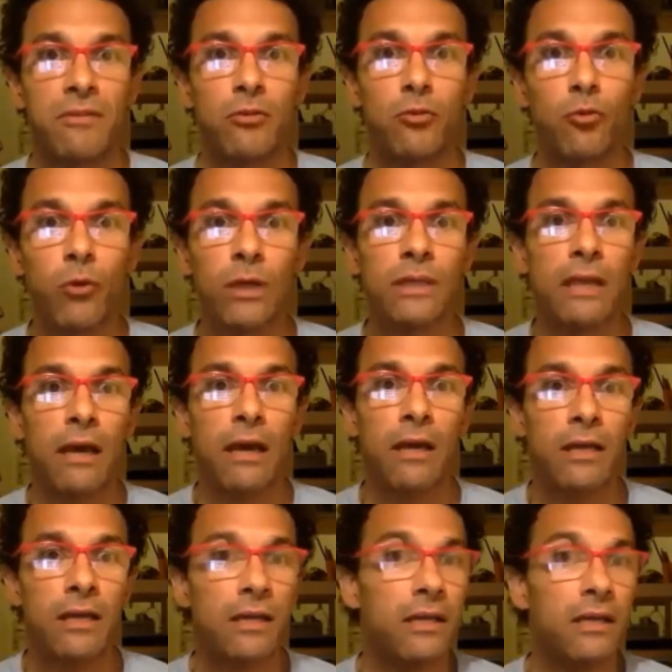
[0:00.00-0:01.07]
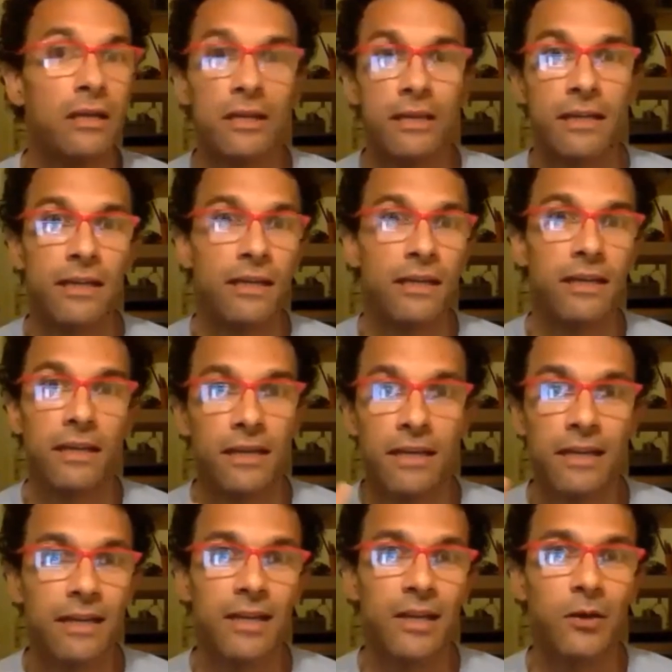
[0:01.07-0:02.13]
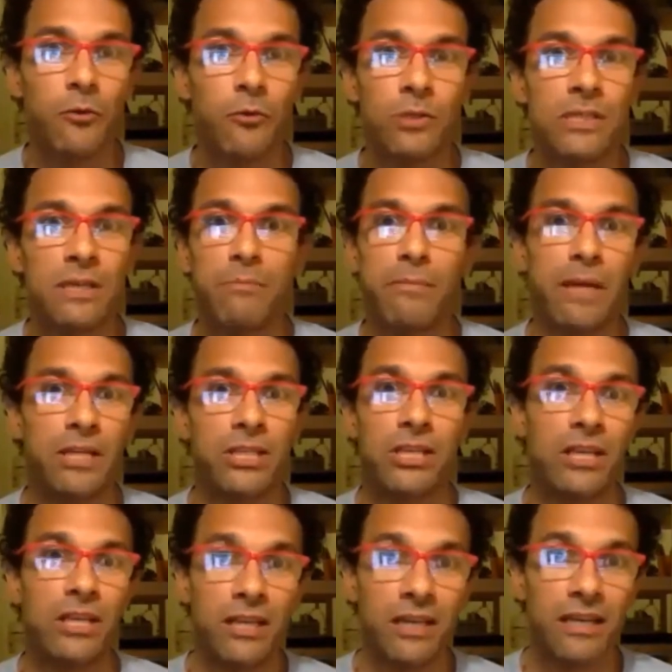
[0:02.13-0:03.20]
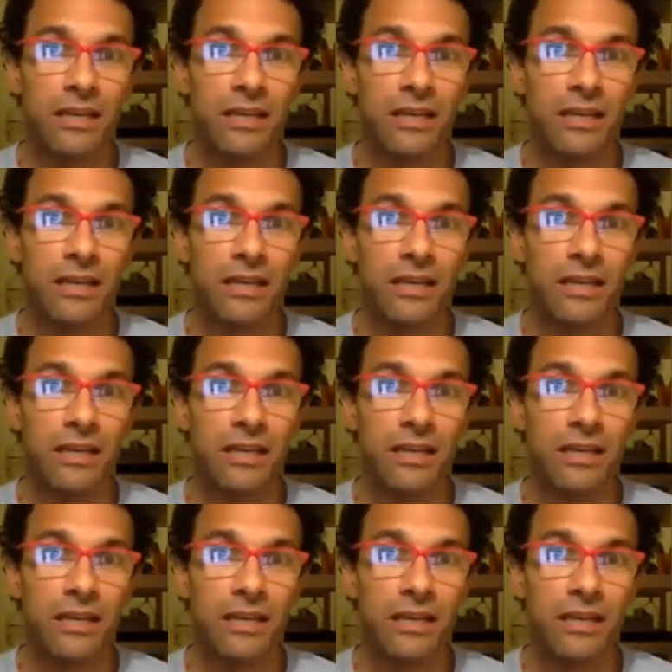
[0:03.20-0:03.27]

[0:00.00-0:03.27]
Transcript: to what I was imagining.